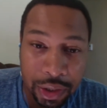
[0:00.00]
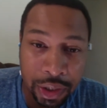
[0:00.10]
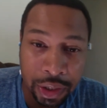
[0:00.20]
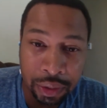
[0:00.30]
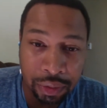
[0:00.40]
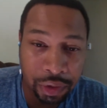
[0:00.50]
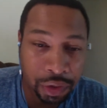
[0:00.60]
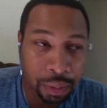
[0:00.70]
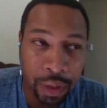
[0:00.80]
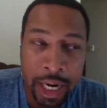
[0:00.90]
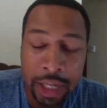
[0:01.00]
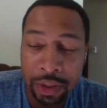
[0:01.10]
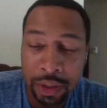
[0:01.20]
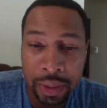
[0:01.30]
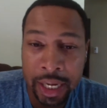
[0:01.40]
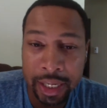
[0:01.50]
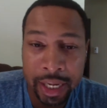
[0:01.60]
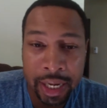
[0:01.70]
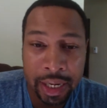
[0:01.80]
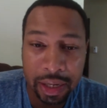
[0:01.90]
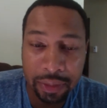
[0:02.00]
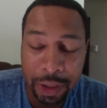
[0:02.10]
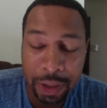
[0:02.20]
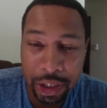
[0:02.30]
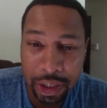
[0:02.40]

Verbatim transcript: So two more houses with that guy, and I left my job.